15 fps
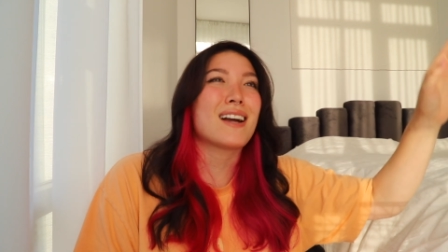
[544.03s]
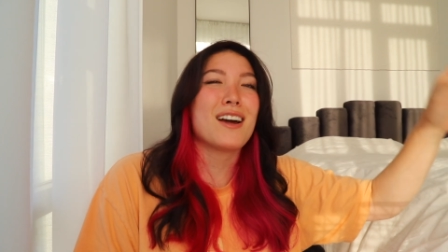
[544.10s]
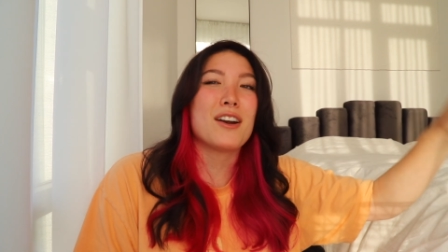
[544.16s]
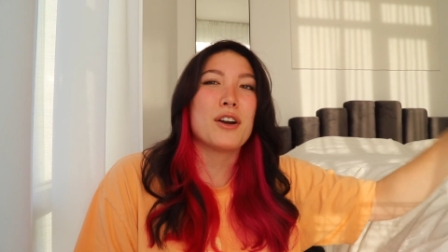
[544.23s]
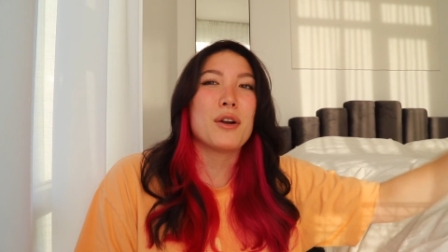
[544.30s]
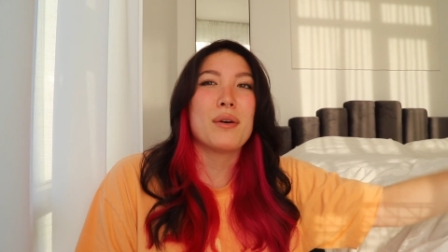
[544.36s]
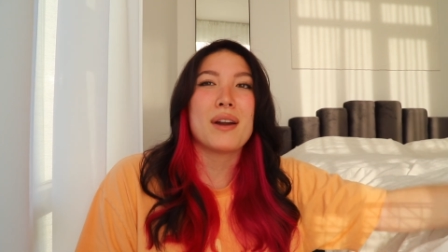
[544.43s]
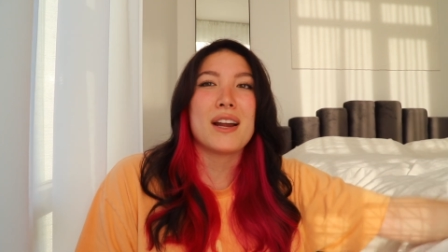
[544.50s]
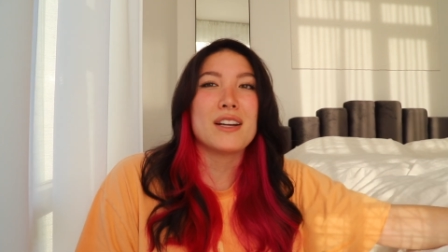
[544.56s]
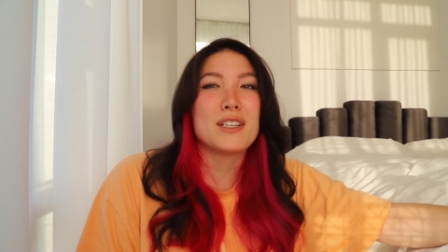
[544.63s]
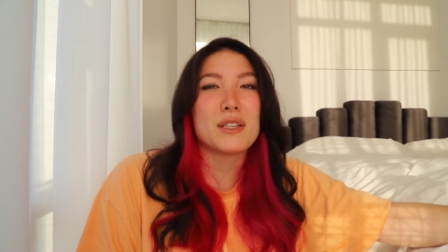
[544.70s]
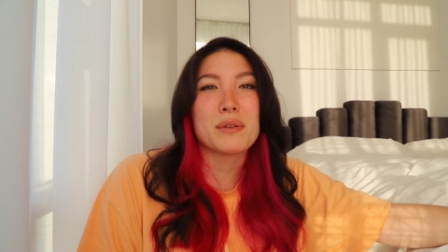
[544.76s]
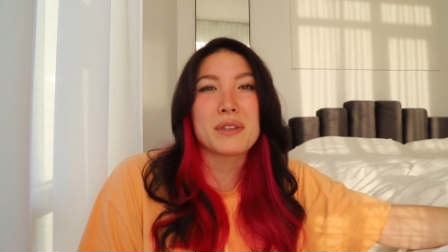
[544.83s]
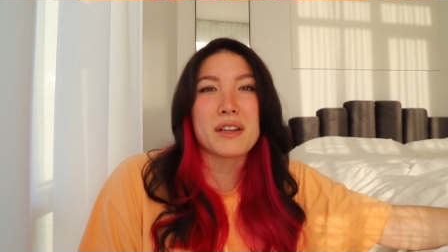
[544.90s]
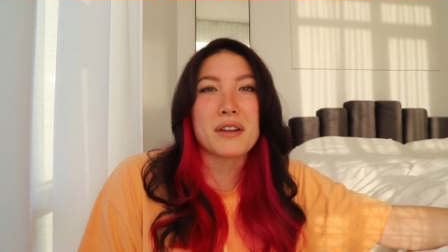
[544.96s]
I don't know what I'd
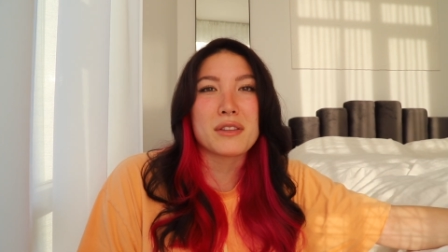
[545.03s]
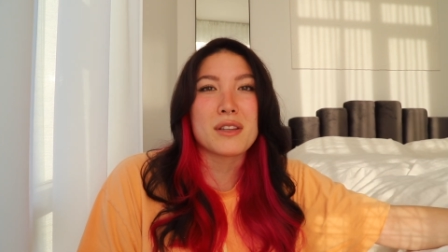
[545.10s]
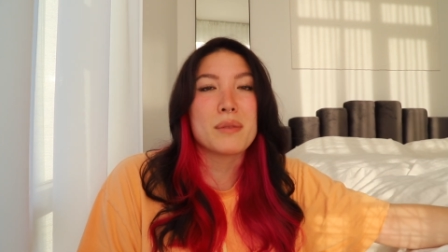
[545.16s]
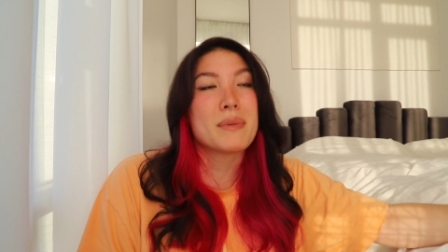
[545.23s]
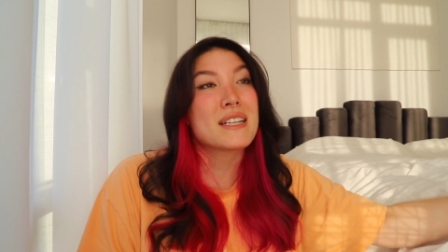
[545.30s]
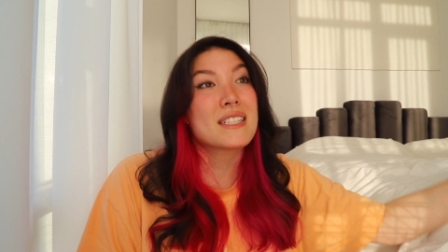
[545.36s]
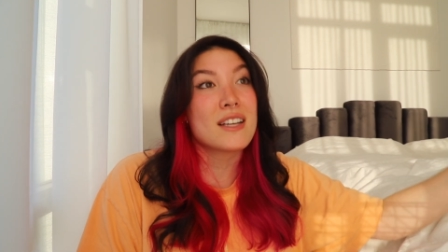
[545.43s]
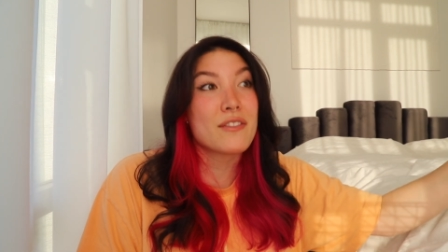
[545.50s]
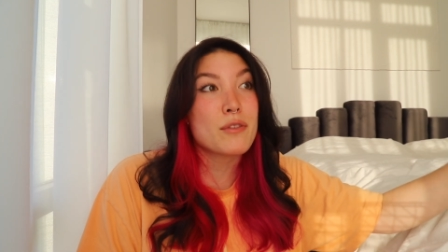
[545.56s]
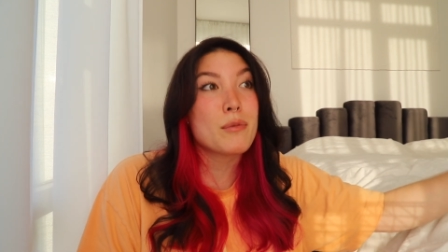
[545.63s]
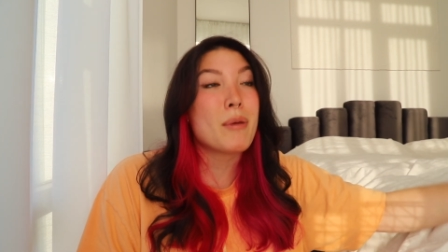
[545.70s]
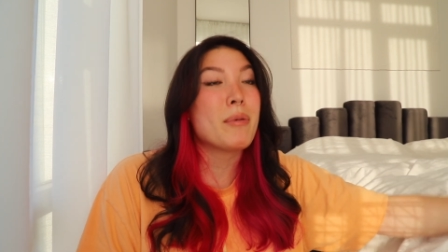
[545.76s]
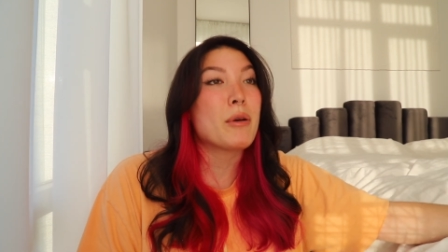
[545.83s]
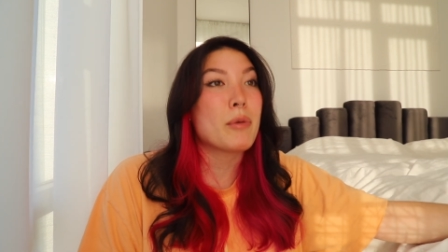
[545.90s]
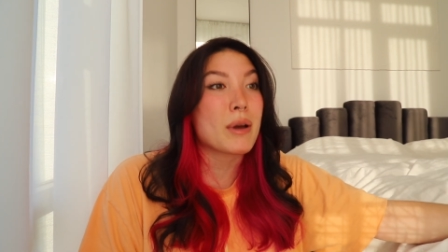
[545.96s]
do without them, except for
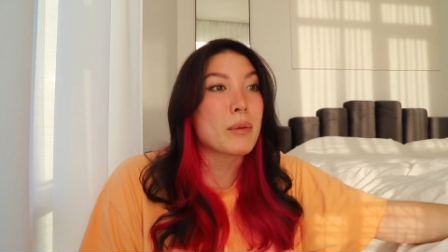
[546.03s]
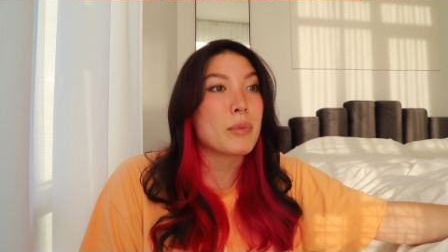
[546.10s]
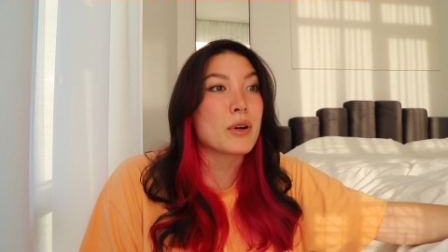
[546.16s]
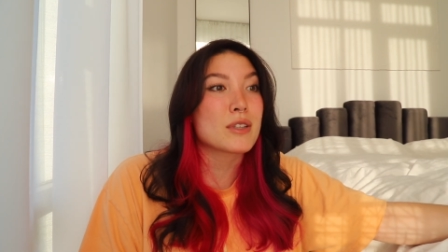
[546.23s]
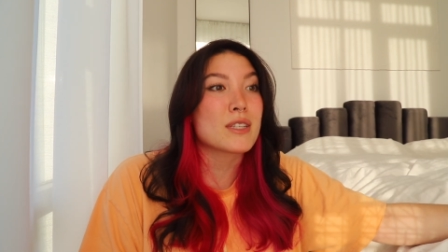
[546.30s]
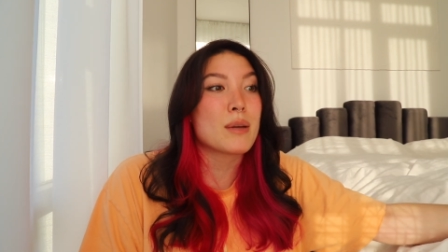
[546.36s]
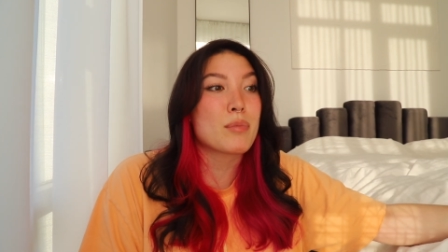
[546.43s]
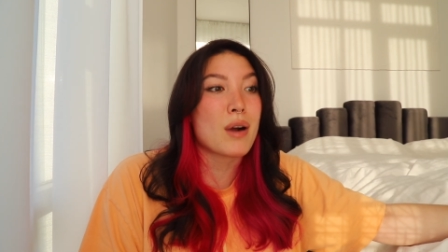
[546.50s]
maybe QuickBooks.